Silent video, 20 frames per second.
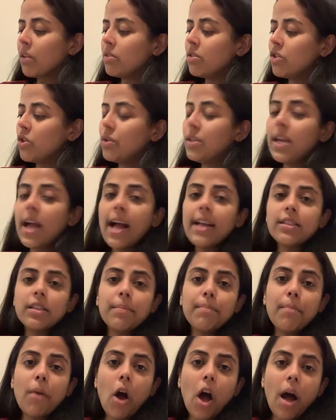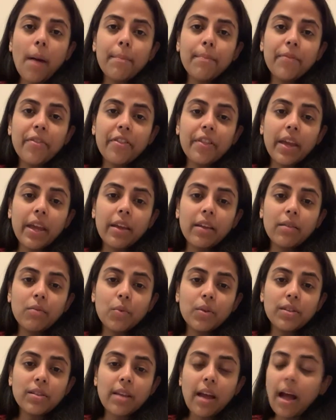so the atom bomb thing
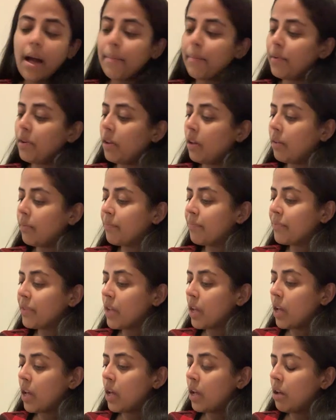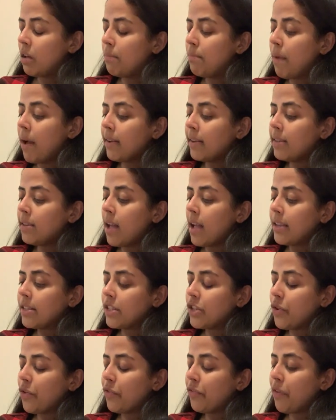was happening. Back in
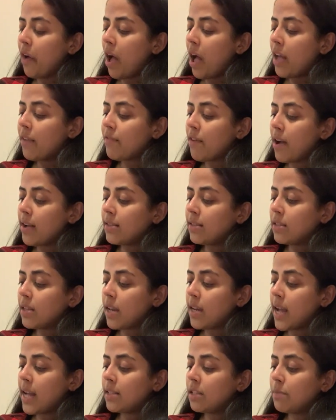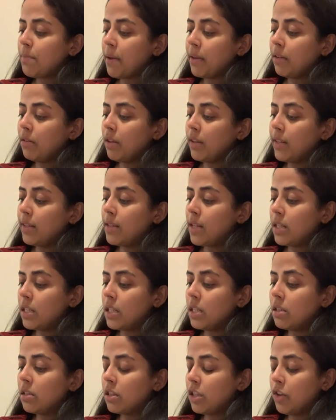1905, Einstein had speculated that
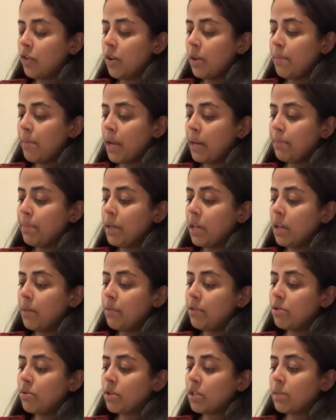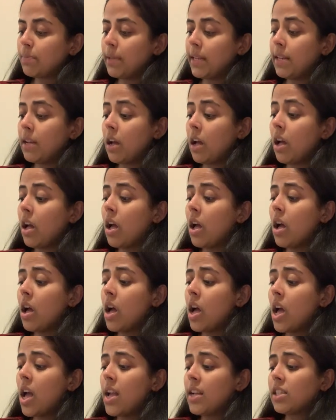his theory might be able to
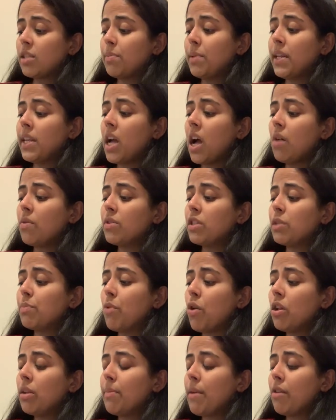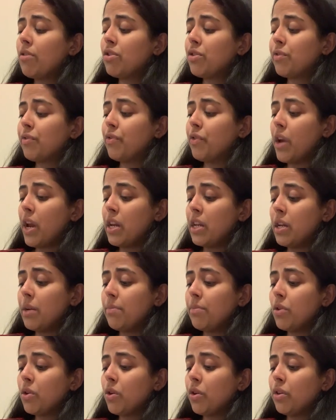explain how a small amount of
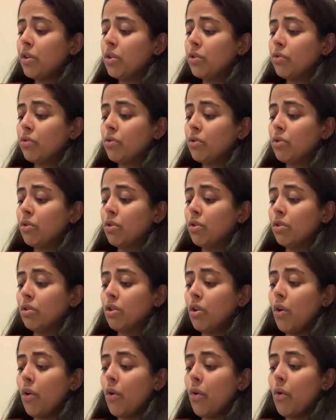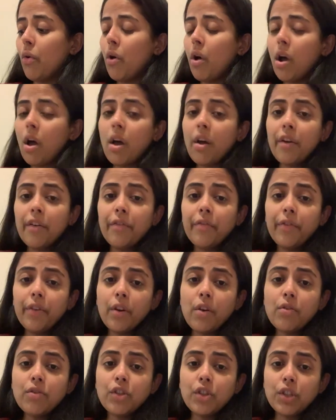radium could glow
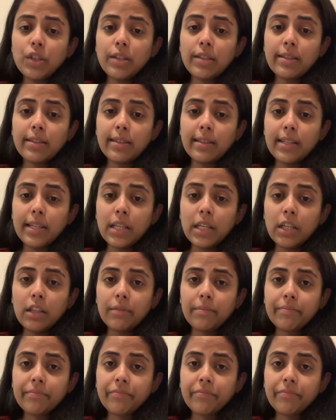ferociously